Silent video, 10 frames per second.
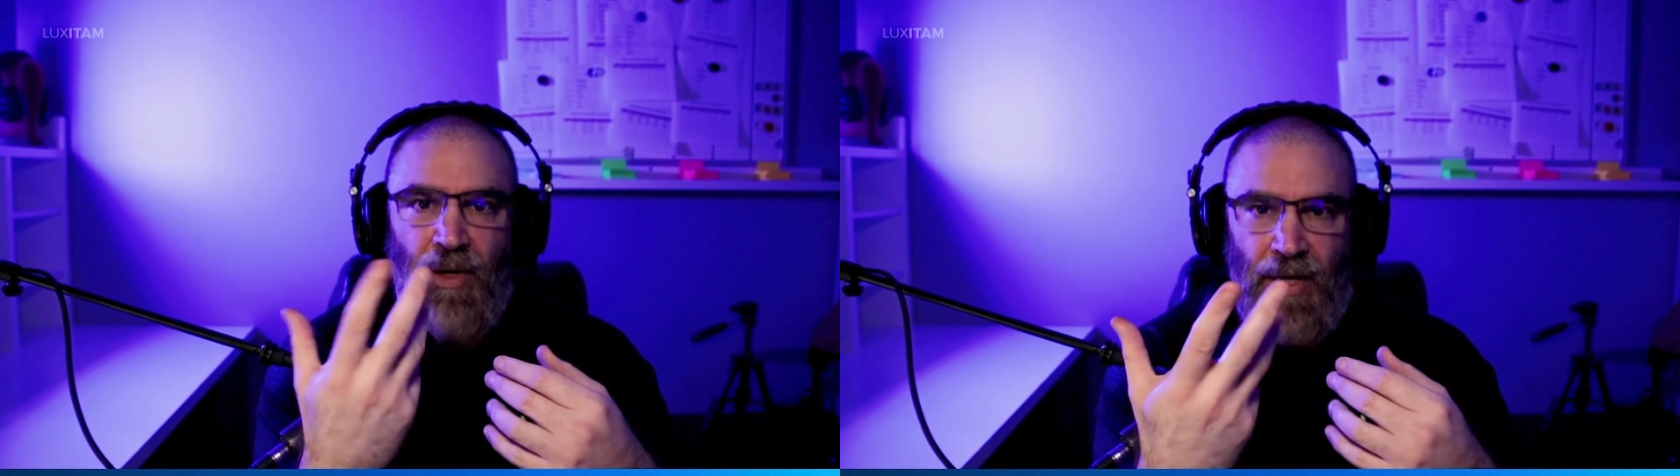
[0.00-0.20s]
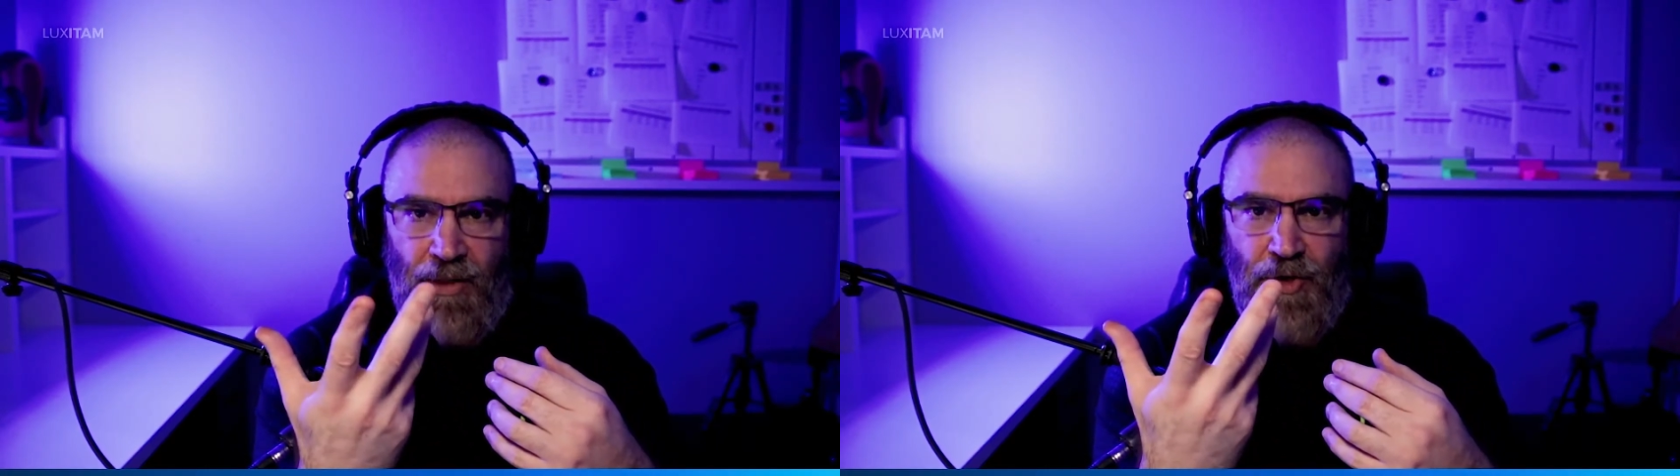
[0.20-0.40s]

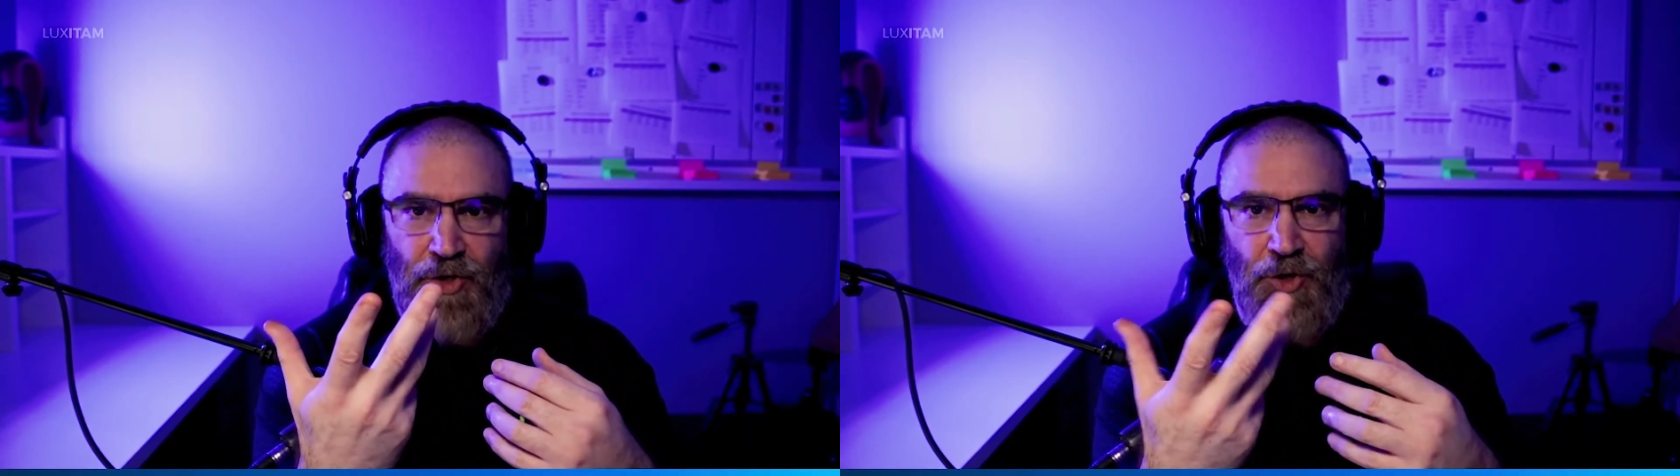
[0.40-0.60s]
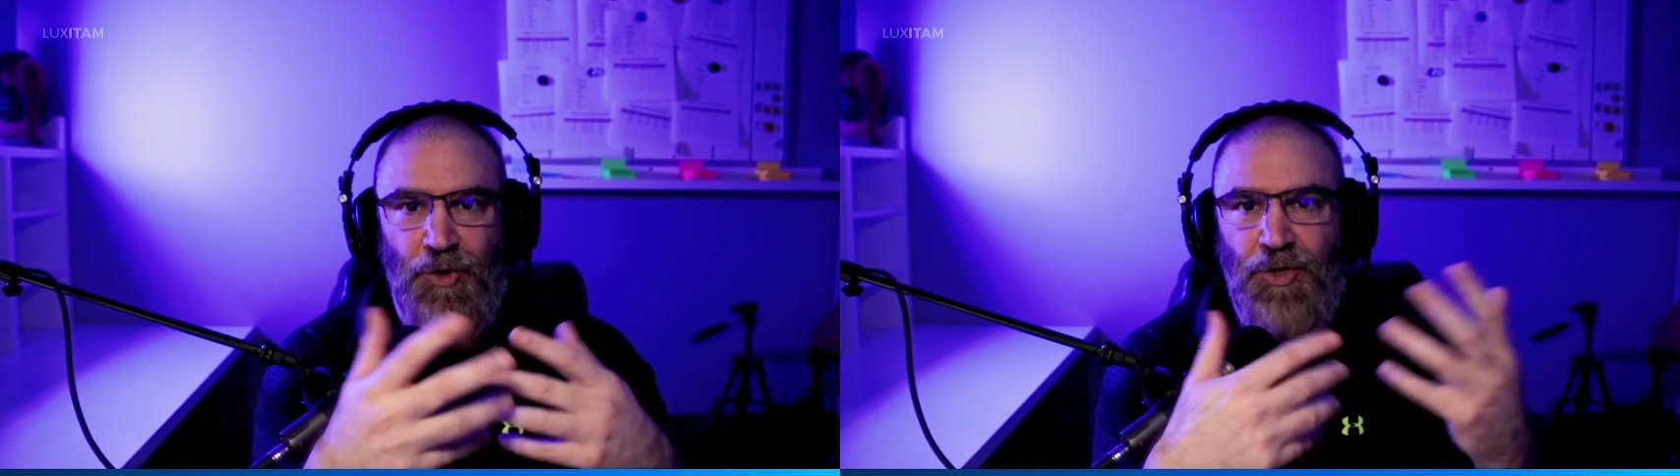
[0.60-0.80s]
get the
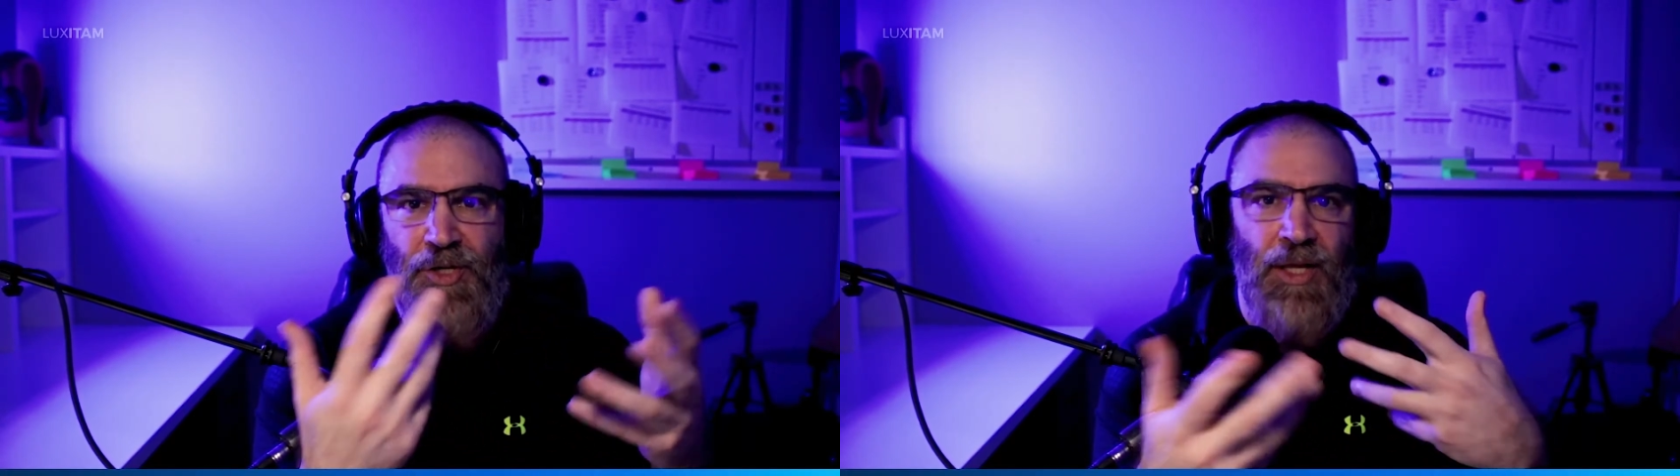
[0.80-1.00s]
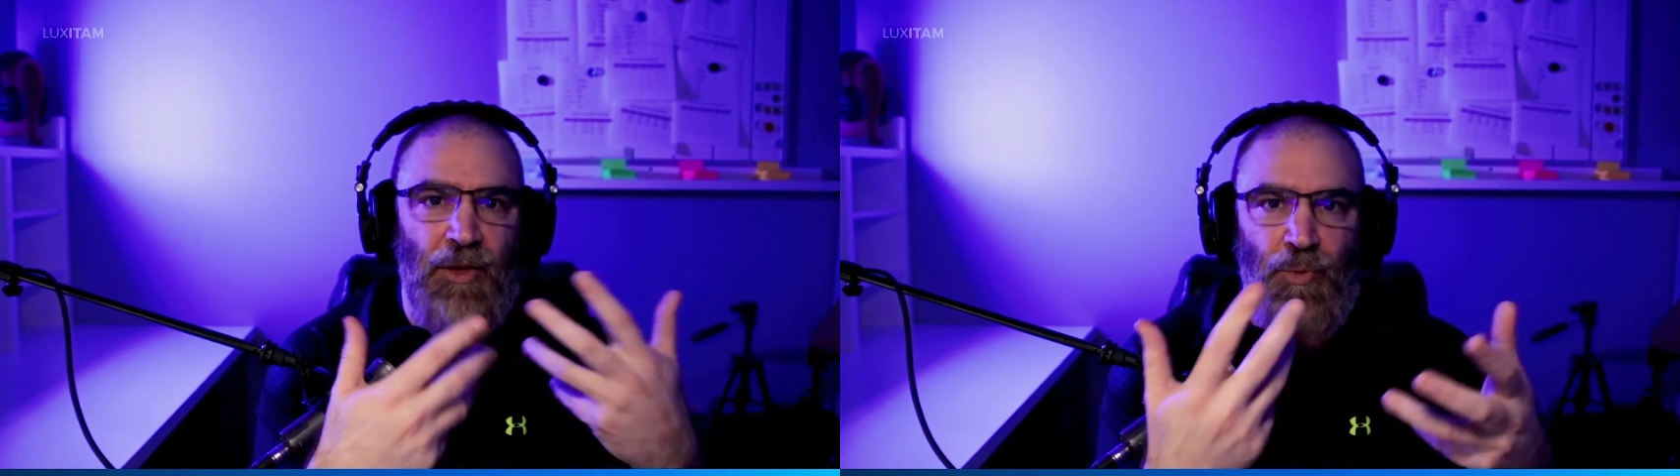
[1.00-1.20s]
certs and the